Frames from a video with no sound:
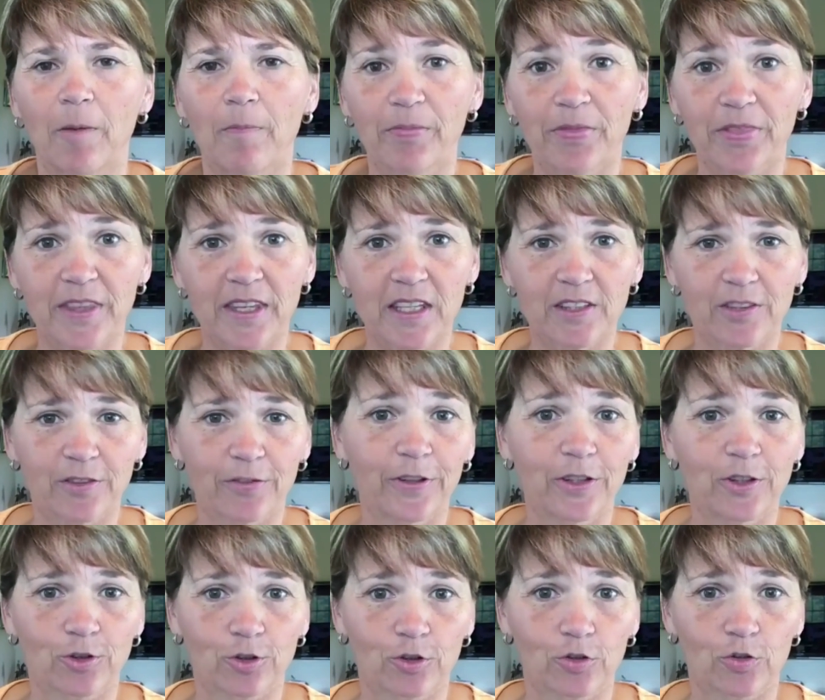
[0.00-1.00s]
these
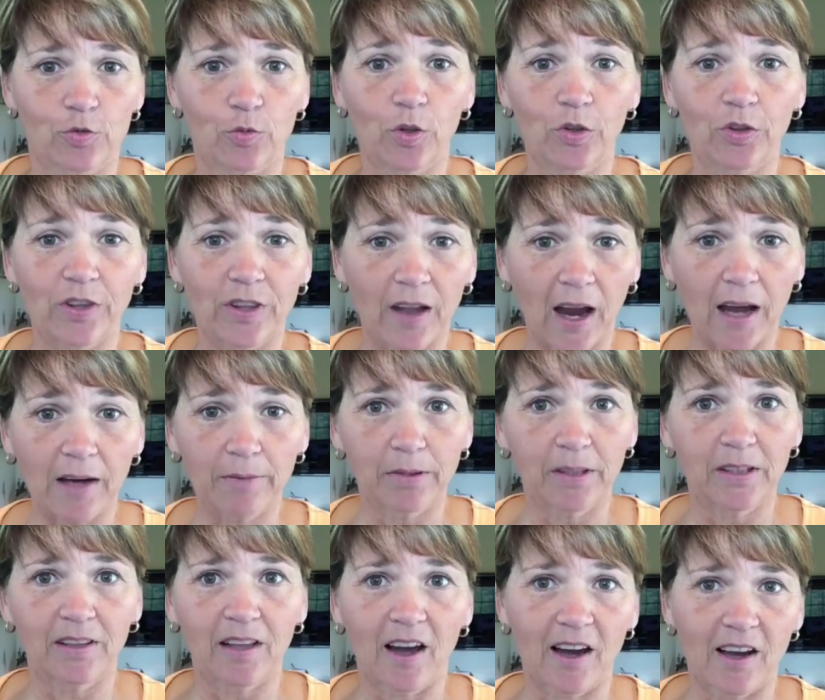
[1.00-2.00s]
features will not
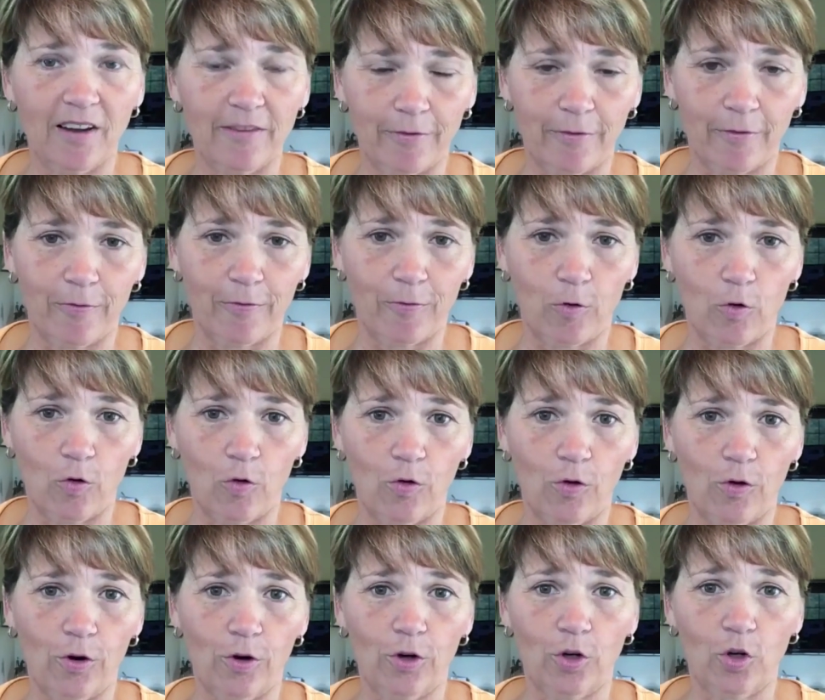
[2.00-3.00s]
be live
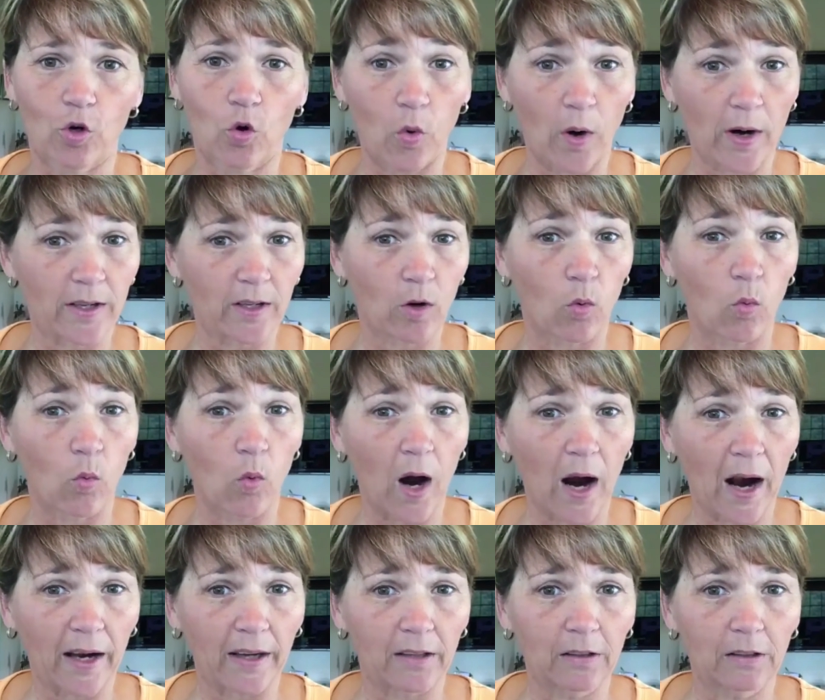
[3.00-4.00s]
for quite a
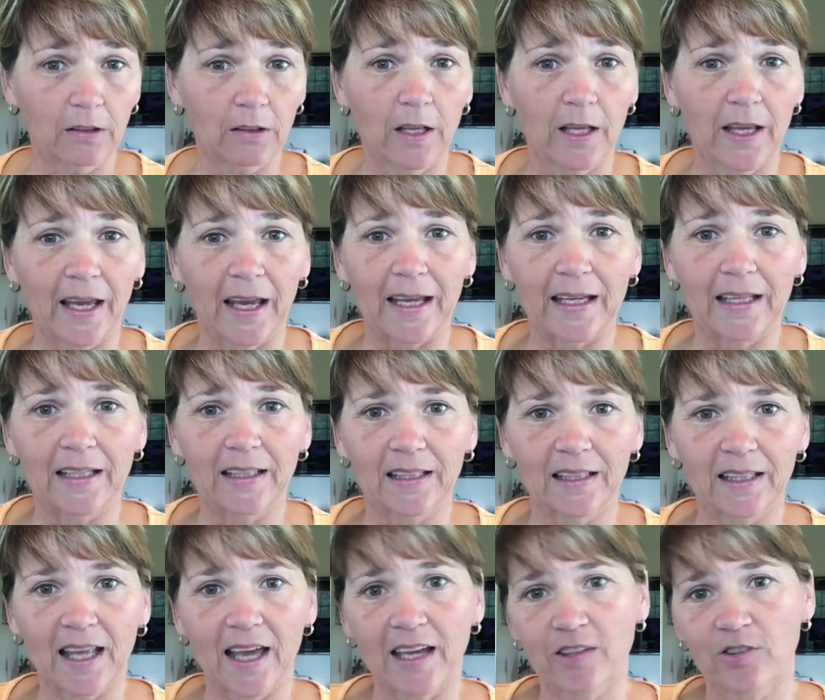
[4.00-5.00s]
while
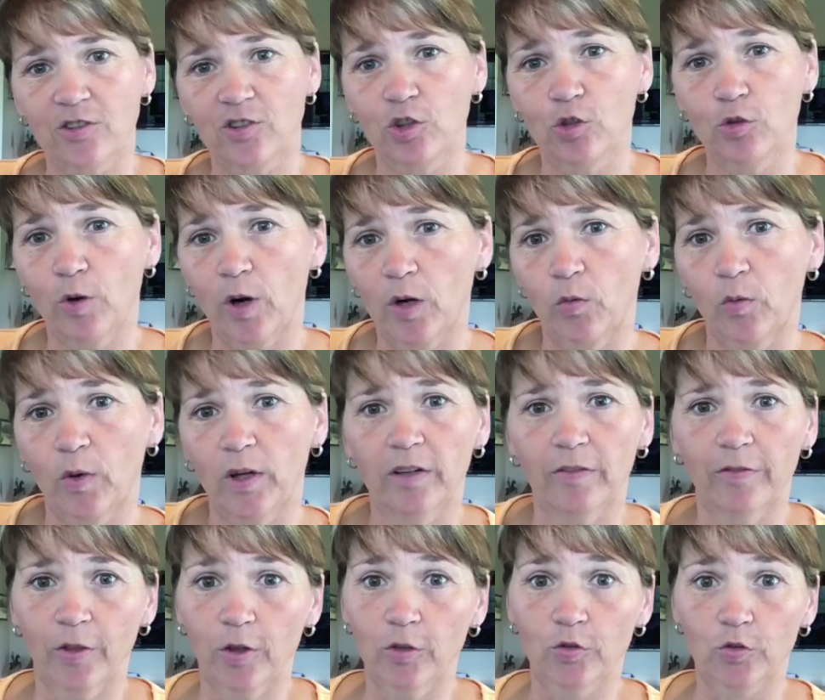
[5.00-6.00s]
unless you are one
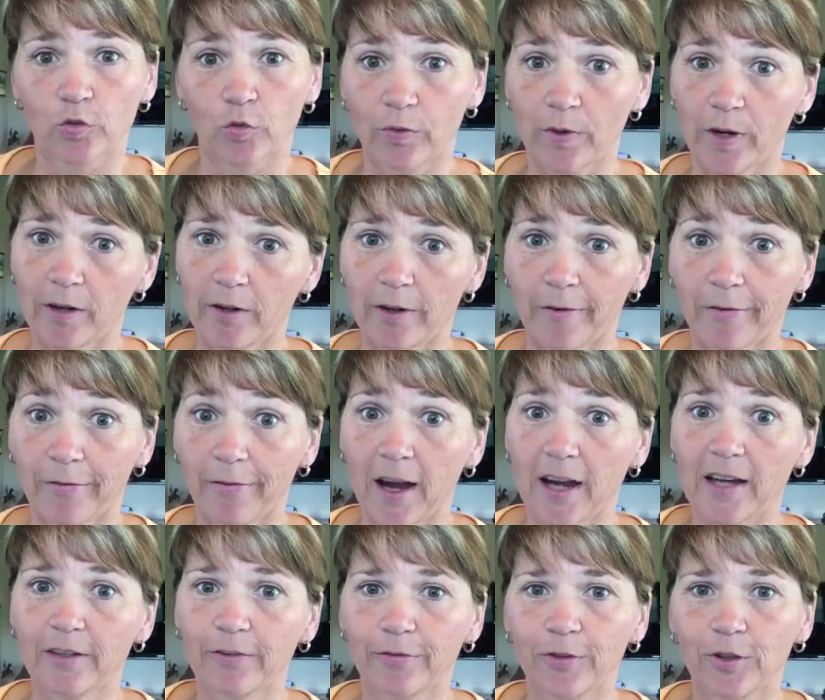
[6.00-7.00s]
of those
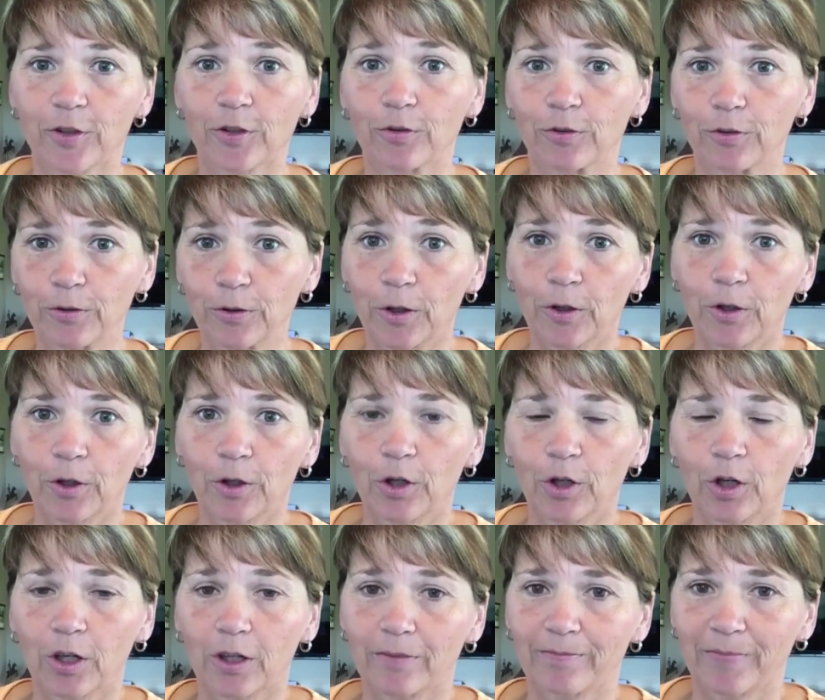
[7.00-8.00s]
rarefied few,
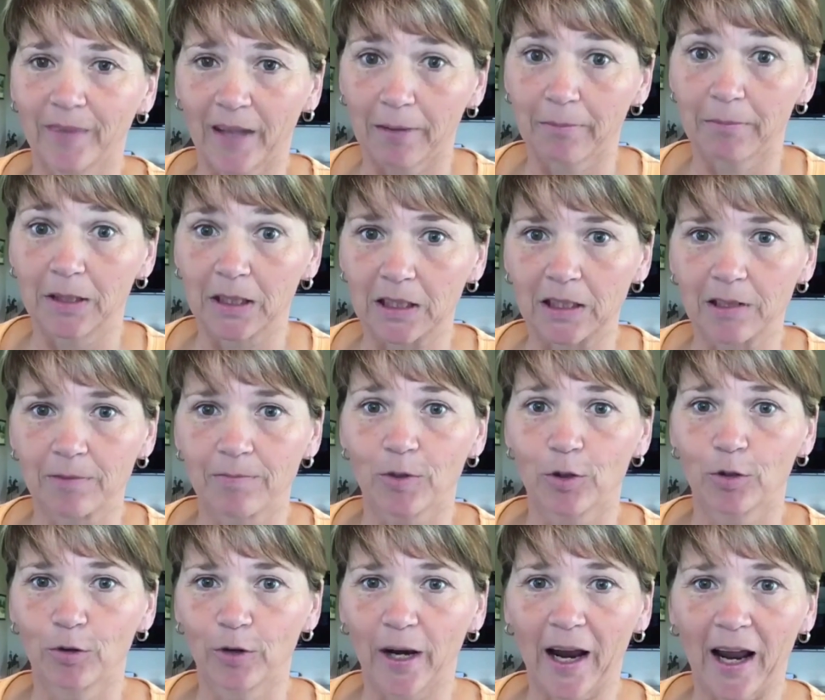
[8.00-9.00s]
not me,
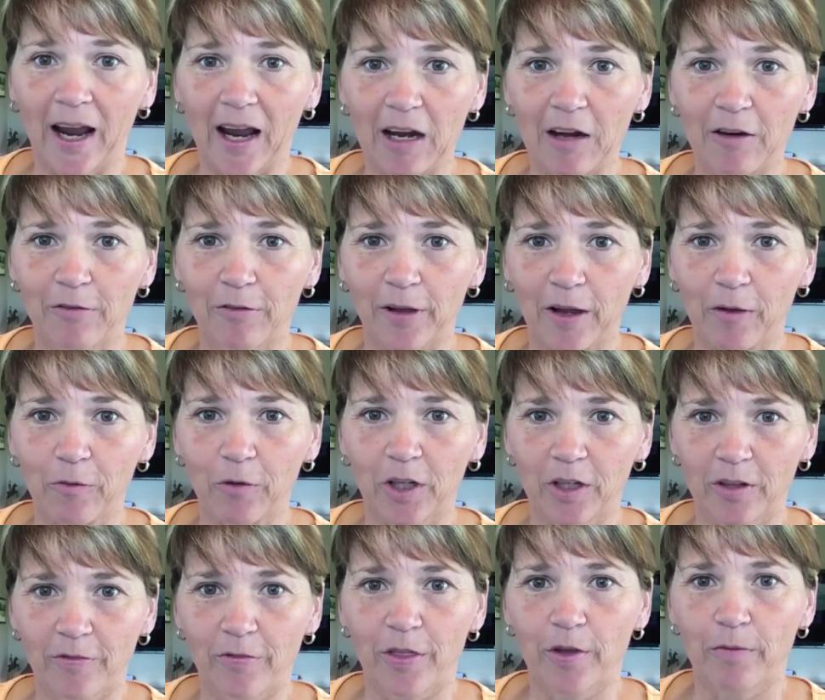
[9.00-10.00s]
who have one
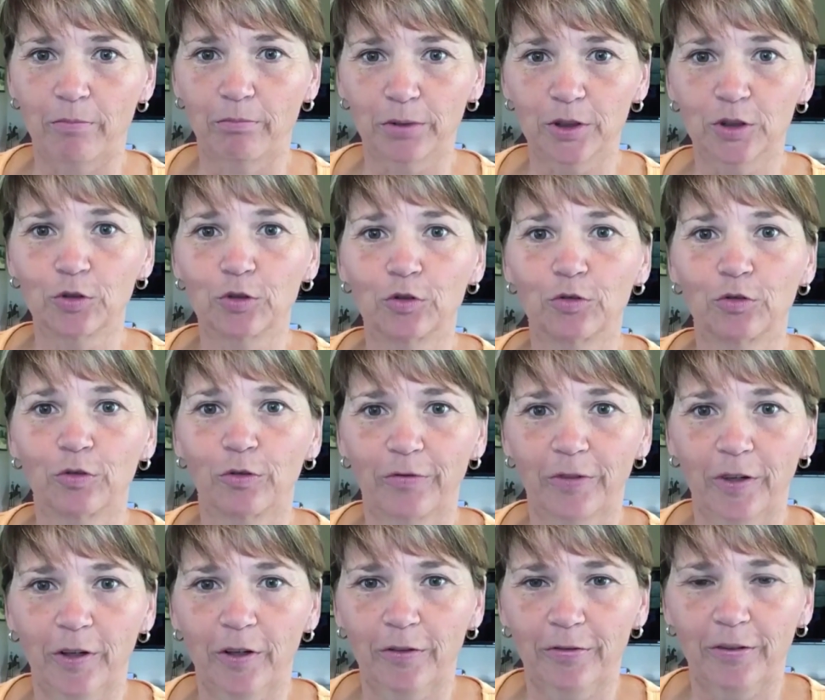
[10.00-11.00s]
of the blue
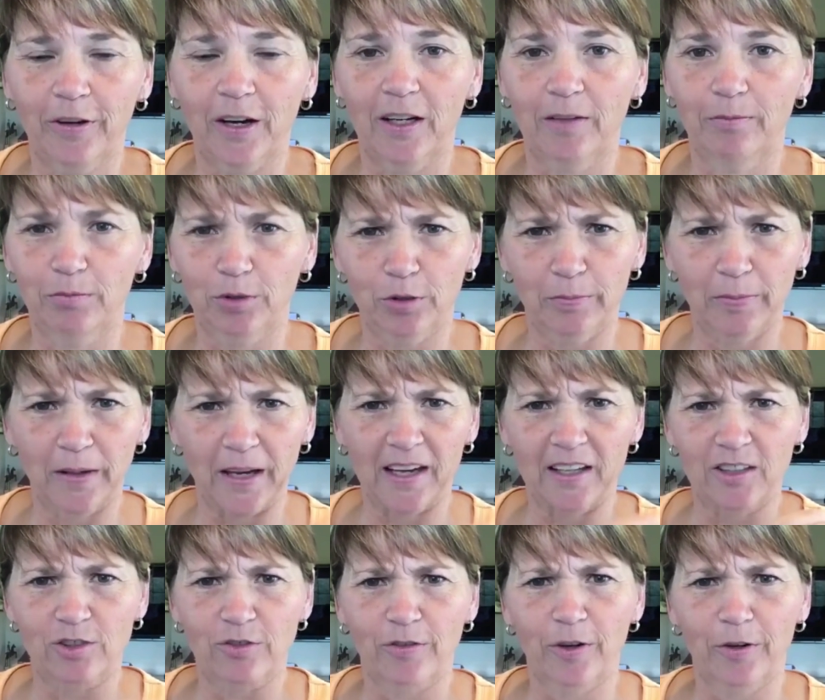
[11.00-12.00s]

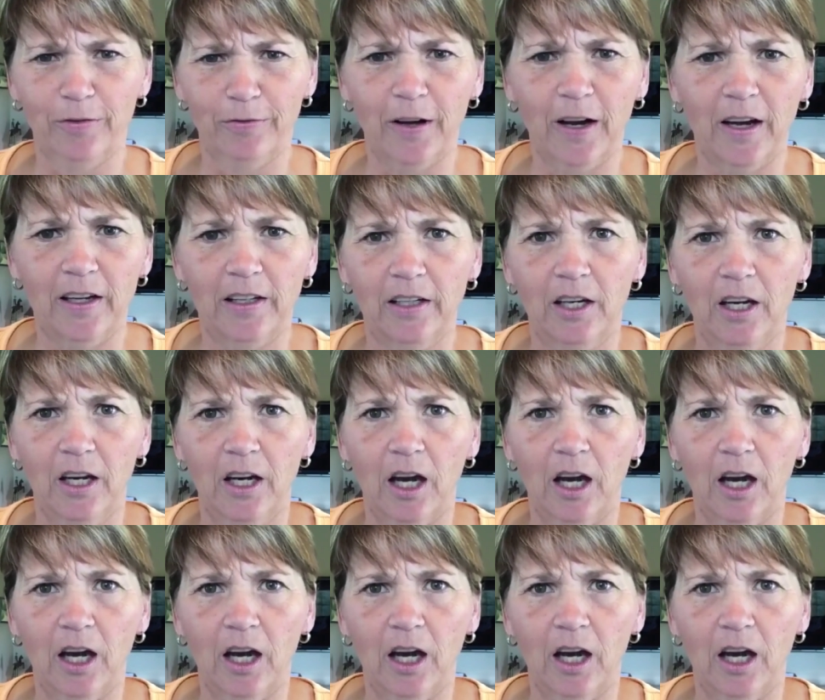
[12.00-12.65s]
badge verified